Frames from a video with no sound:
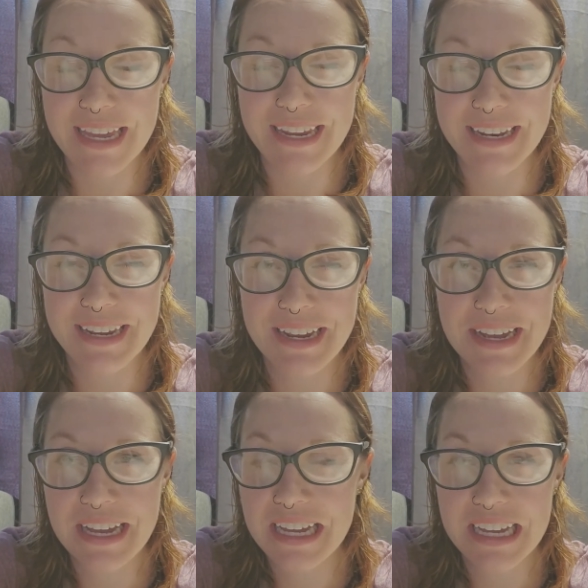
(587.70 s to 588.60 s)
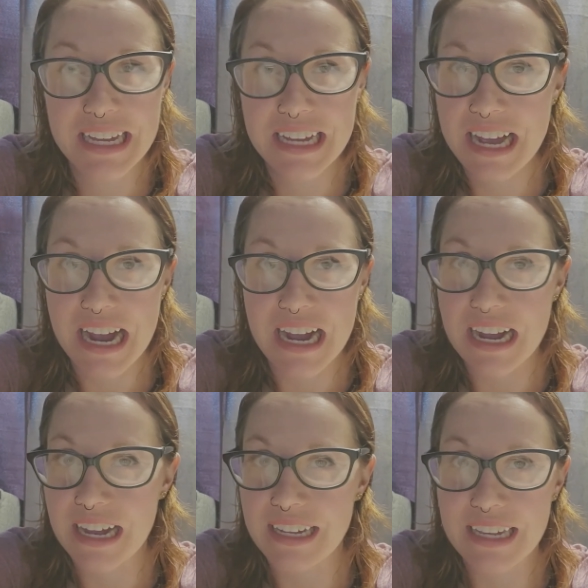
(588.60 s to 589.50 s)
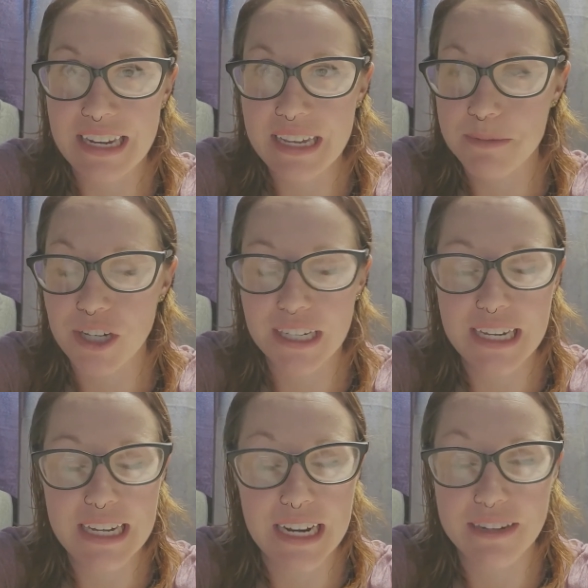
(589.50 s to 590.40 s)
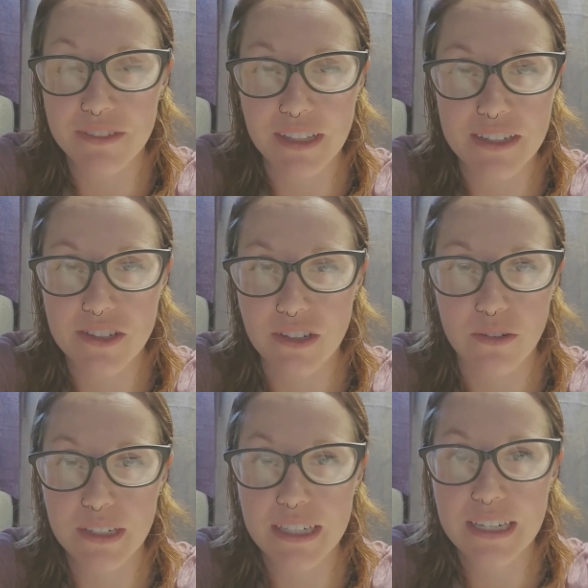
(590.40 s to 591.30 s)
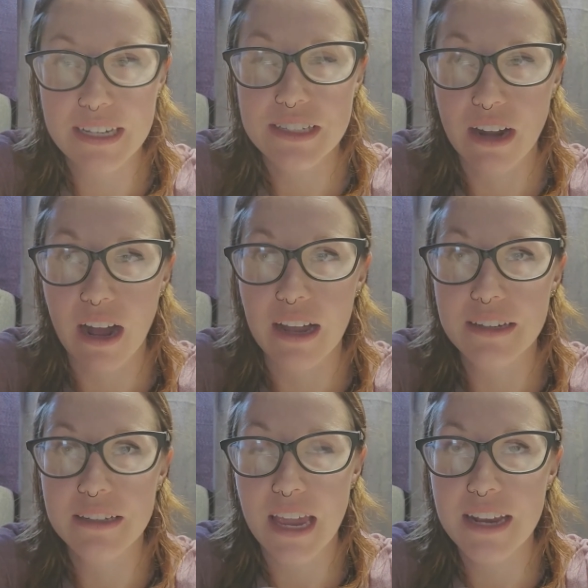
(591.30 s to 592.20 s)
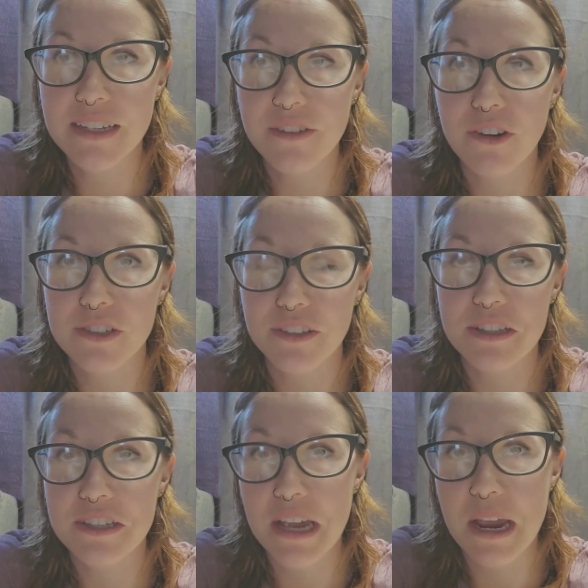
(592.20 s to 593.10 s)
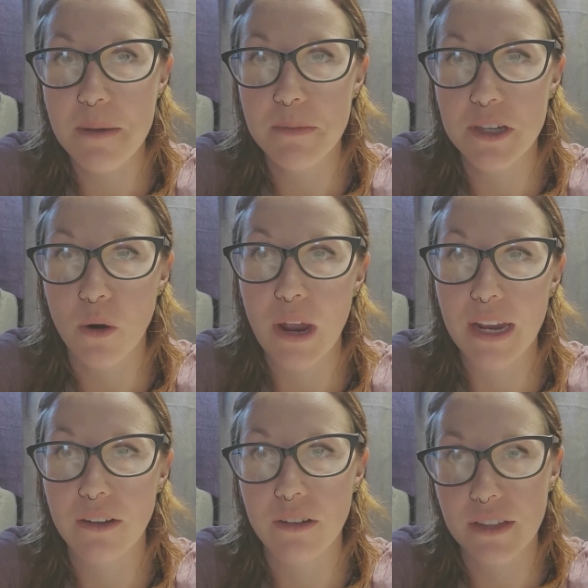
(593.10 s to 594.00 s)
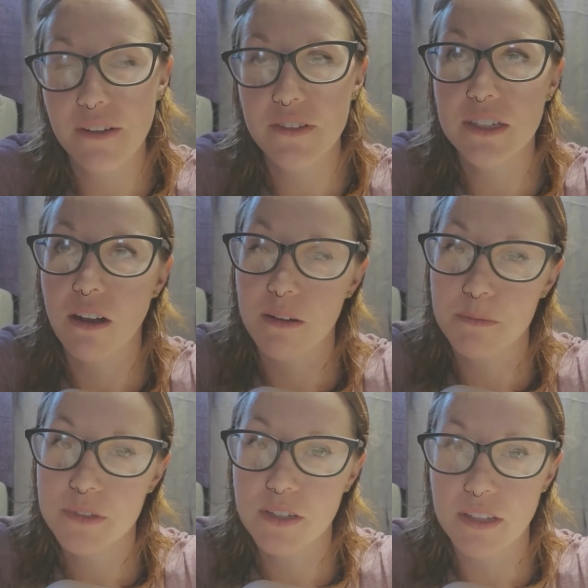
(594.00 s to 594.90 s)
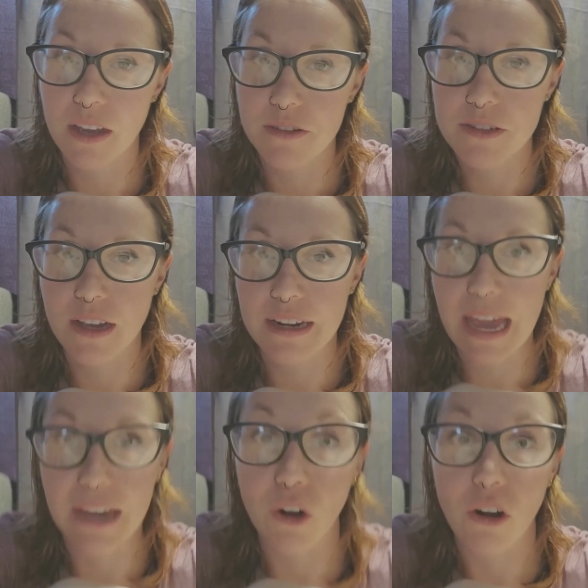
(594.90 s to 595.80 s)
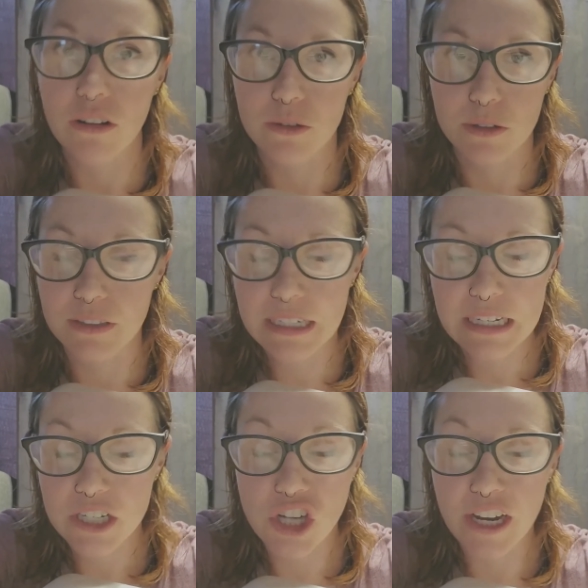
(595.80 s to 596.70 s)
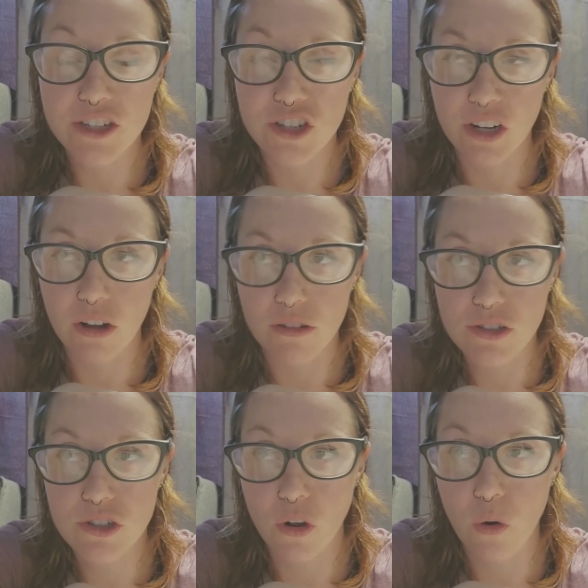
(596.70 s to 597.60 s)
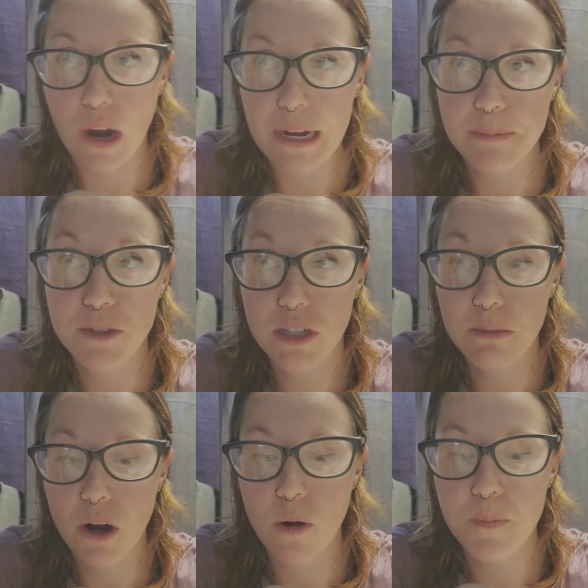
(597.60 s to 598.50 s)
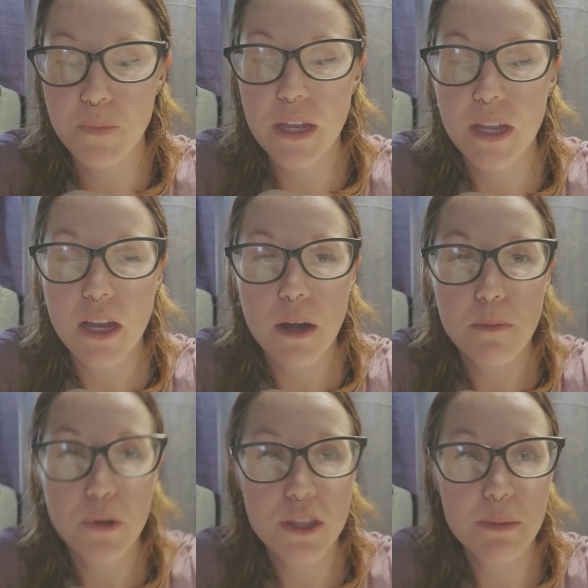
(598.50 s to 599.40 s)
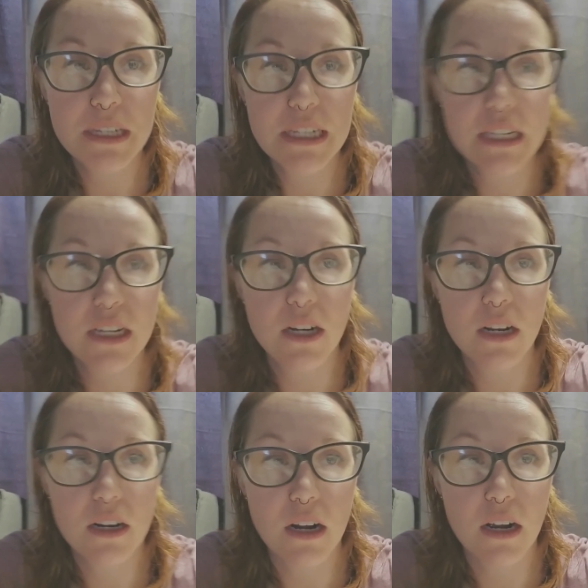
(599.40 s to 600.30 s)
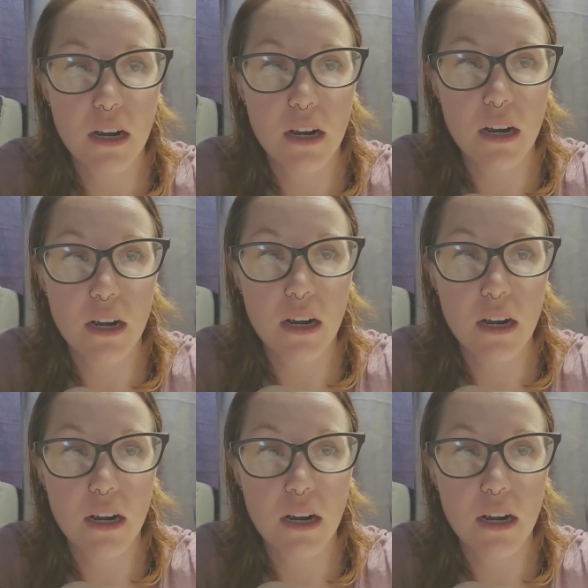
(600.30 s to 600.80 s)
then again, I kept checking, and I realized, no, it has not, the eggs have, are at the same, you know, angle. They haven't gone to the other side at all, or changed at all. So I took them out, put them in here, um,